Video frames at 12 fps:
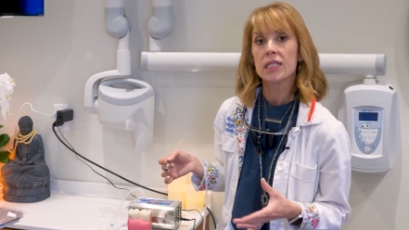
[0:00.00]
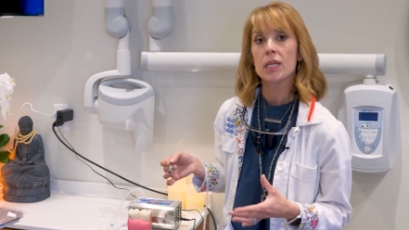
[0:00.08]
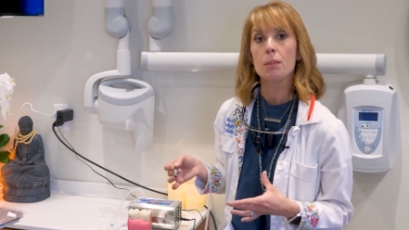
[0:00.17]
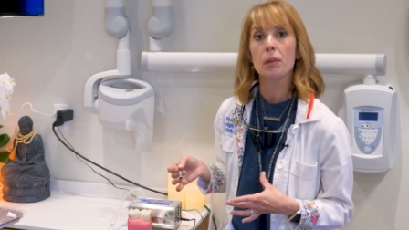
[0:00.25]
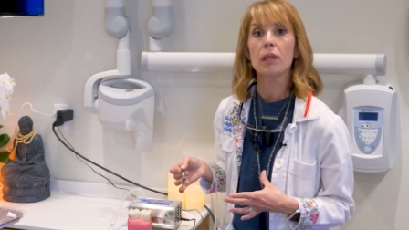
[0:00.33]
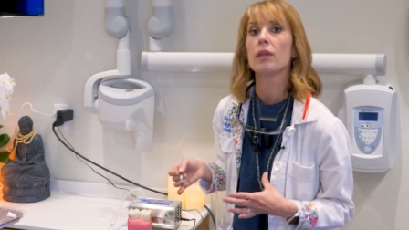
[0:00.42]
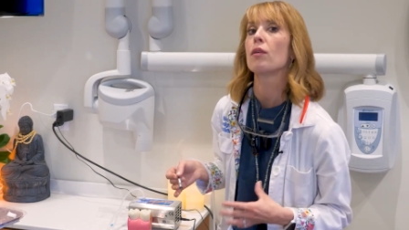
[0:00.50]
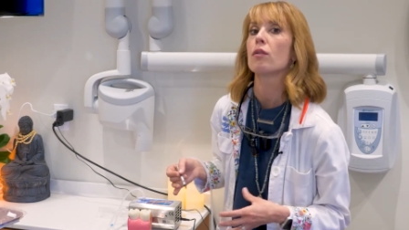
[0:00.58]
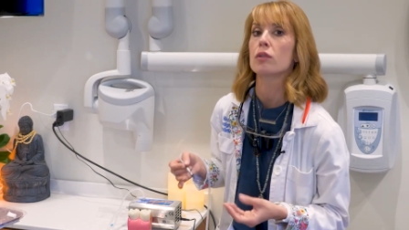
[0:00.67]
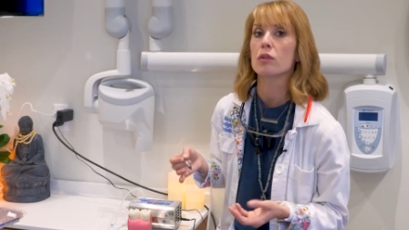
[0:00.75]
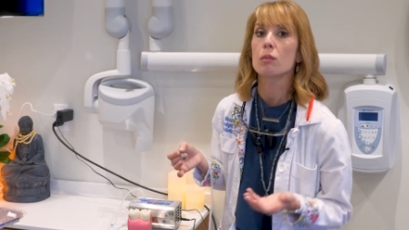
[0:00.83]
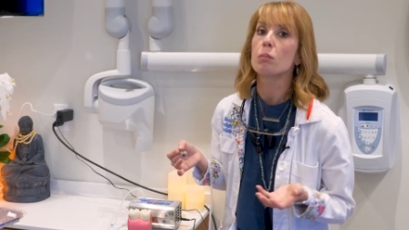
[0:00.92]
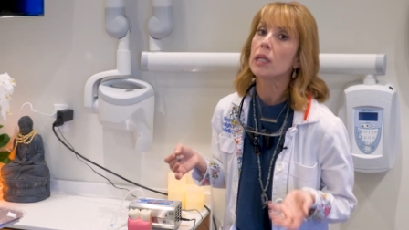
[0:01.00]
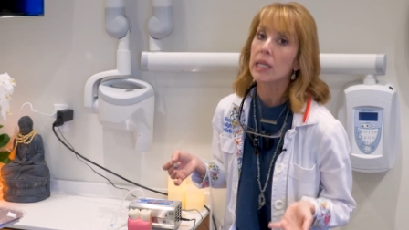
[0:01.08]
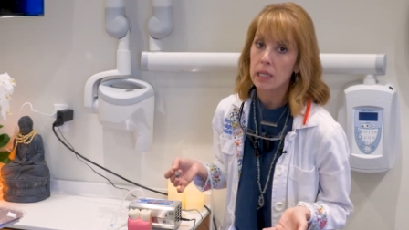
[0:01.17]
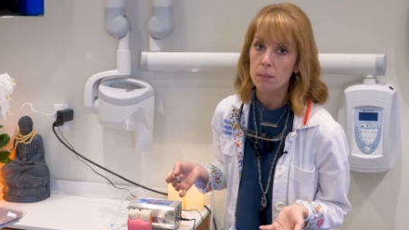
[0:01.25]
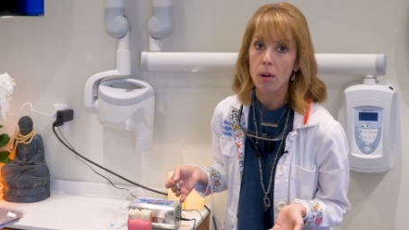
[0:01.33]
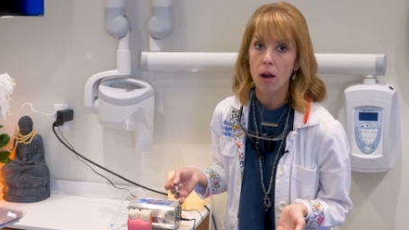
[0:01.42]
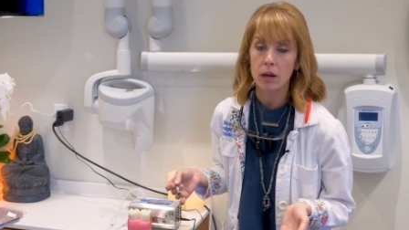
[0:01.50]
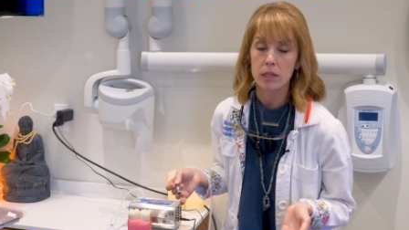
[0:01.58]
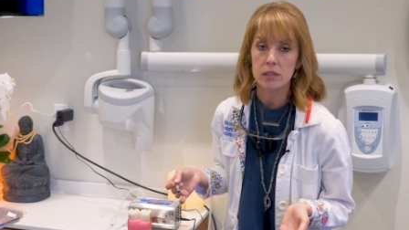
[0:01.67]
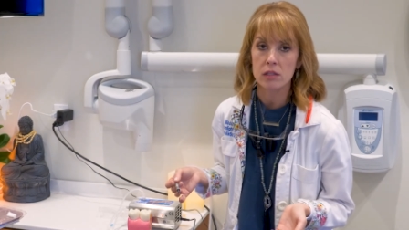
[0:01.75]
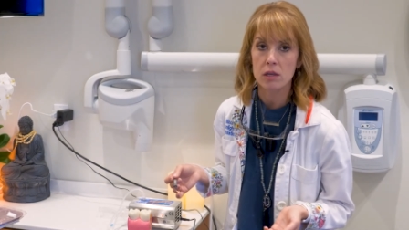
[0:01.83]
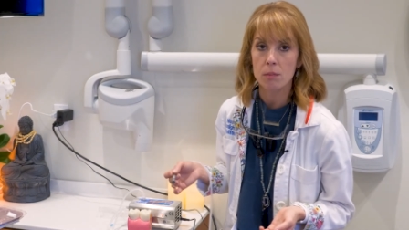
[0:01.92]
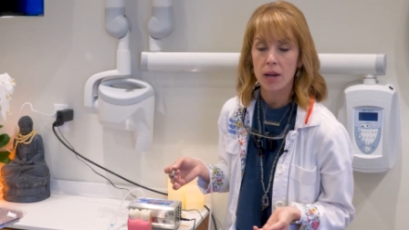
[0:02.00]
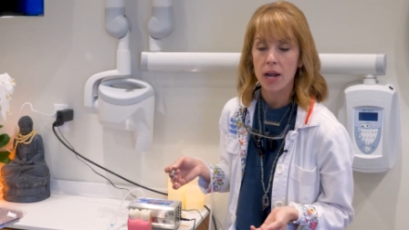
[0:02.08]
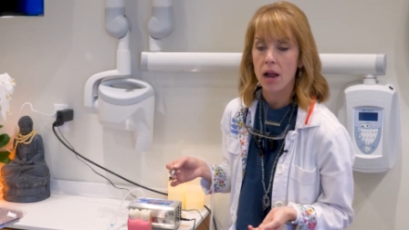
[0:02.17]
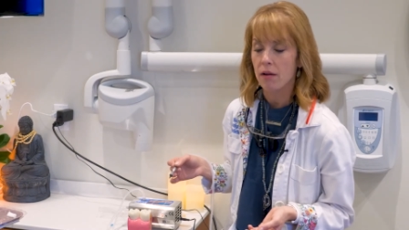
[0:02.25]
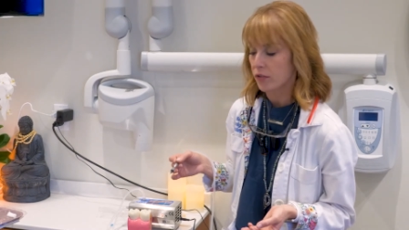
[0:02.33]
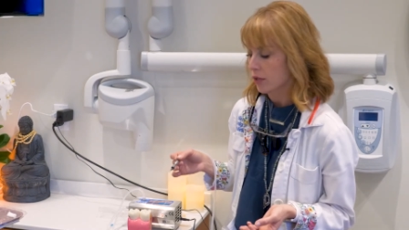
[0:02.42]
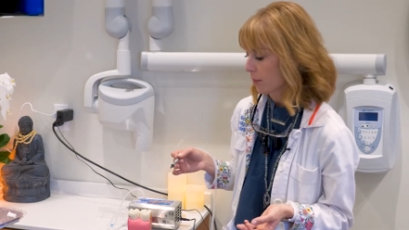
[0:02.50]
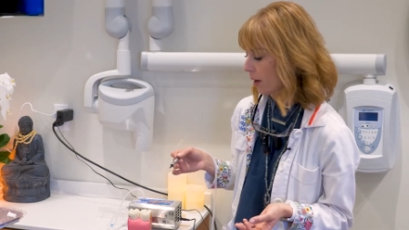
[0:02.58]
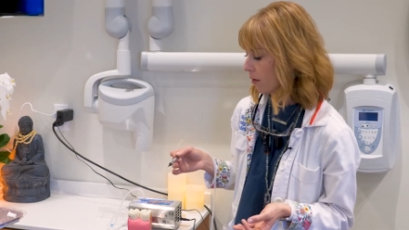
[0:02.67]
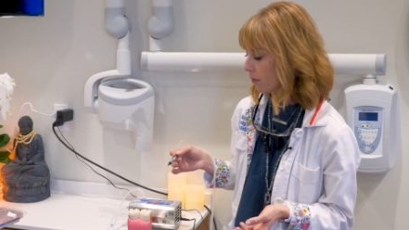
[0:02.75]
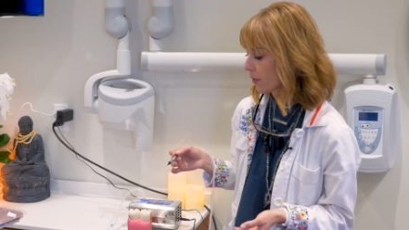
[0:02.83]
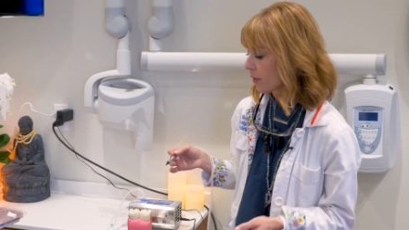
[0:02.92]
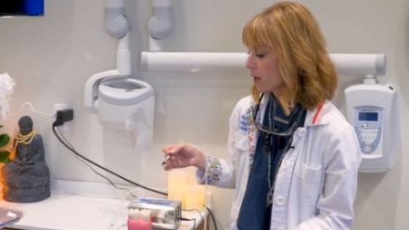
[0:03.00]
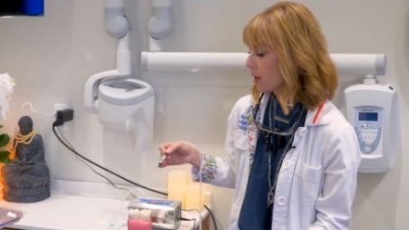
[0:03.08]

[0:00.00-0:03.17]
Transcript: Typically those are the bleeding pockets that you might have in your mouth.